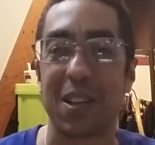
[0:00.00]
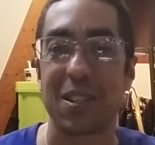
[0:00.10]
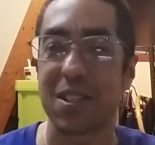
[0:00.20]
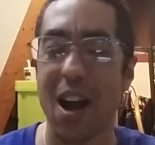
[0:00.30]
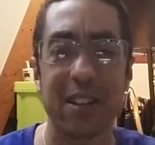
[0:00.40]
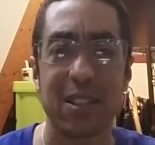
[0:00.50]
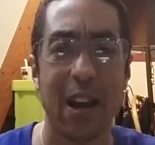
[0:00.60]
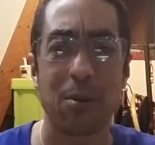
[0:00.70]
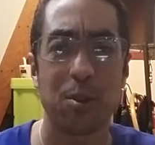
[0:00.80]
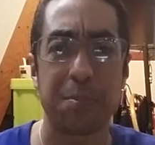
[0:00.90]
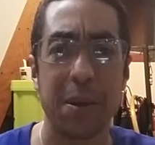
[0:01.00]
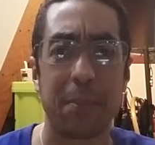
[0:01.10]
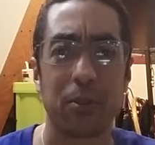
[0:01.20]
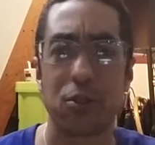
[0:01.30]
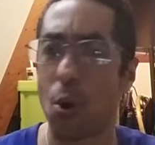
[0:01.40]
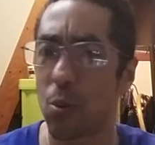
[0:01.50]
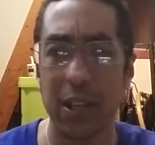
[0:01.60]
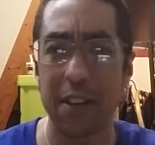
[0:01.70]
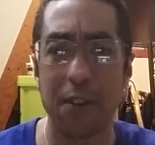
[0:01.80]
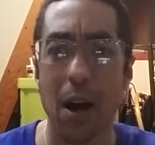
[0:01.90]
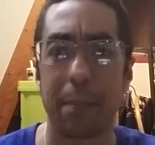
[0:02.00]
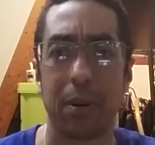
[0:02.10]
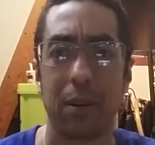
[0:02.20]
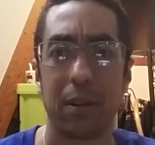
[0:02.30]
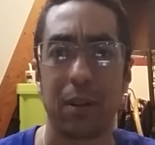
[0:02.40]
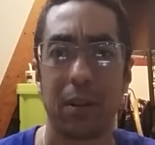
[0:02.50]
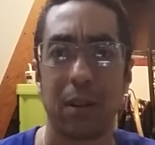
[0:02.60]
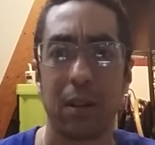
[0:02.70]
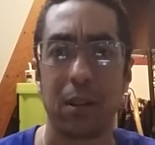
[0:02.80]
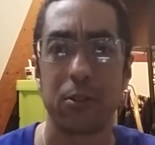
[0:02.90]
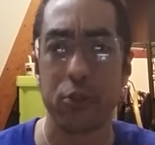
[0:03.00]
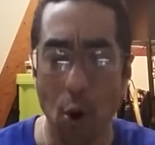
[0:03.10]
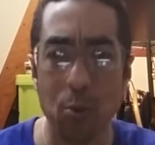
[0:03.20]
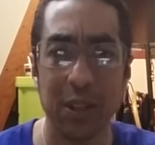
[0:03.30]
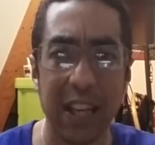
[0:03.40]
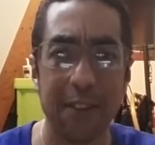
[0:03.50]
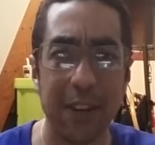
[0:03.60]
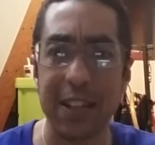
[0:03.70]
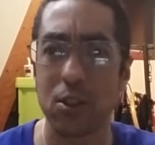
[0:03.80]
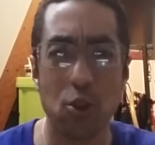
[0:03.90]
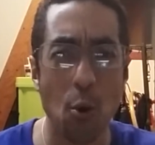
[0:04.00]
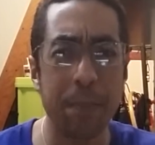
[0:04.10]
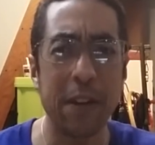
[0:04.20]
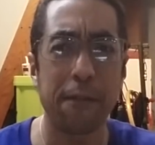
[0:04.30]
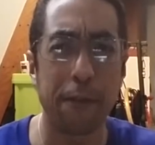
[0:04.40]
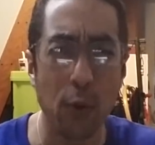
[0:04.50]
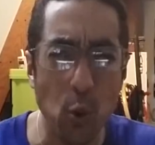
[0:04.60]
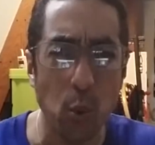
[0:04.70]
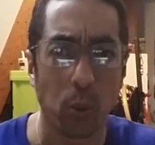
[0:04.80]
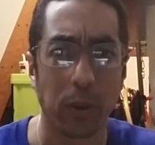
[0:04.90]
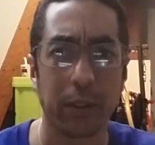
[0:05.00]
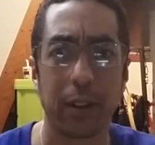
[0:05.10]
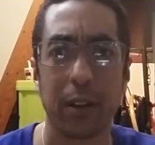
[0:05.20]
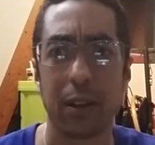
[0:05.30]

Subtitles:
Scots-Irish people, don't give up. Don't give in. Don't be fooled.